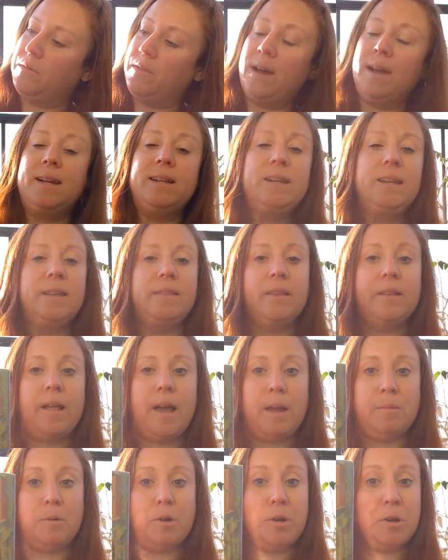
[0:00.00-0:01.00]
find in the
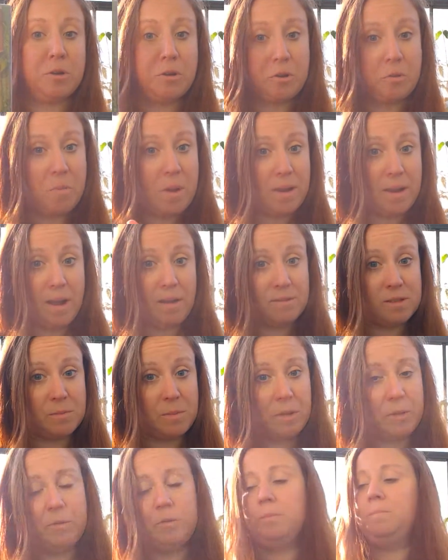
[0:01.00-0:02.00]
library, or you might have some
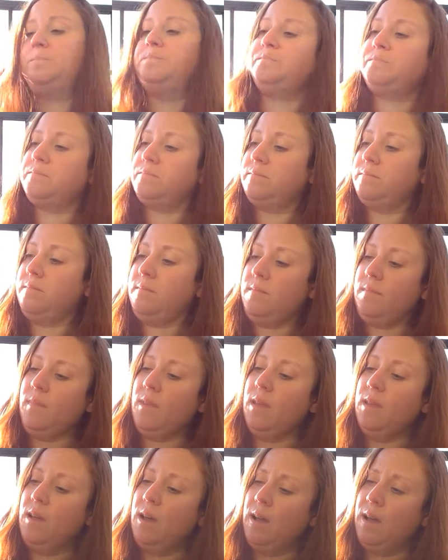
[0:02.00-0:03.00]
at home.
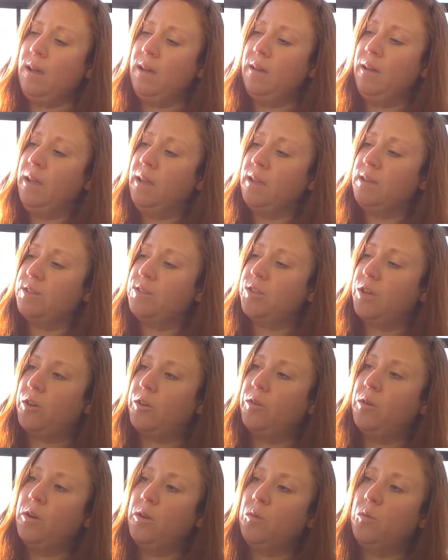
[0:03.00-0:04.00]

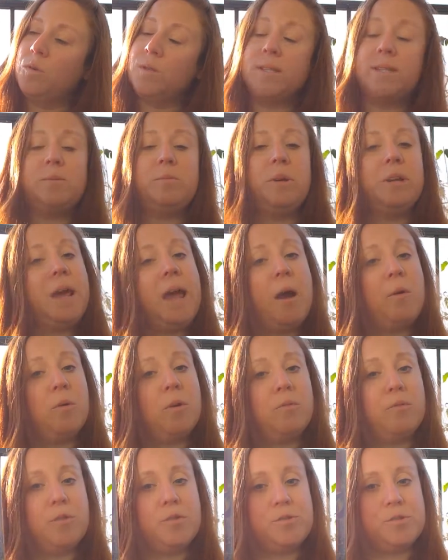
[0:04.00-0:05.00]
So we'll see what
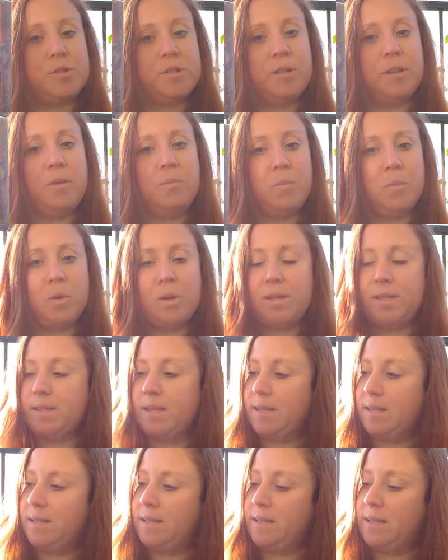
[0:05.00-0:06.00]
our version brings
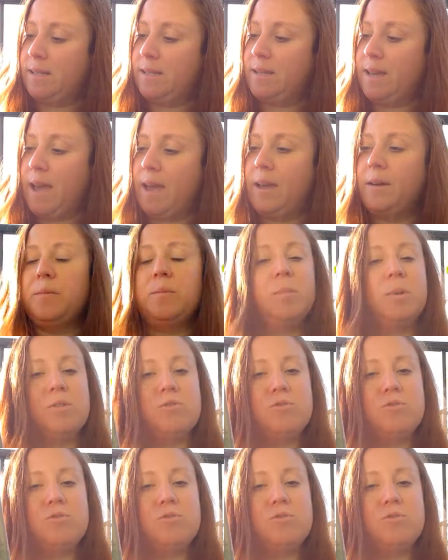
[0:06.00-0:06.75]
us today, the